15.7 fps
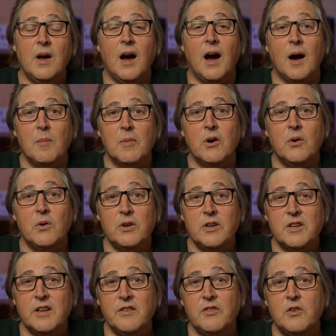I'm going
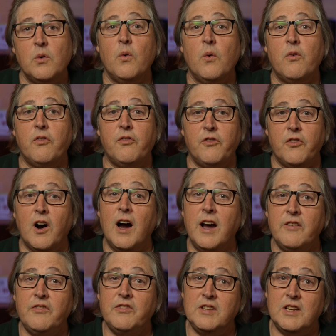to give you
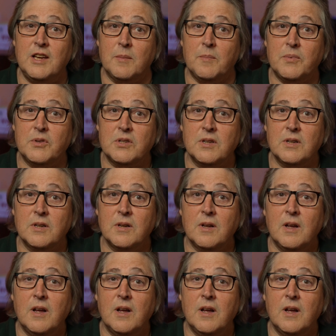5 tips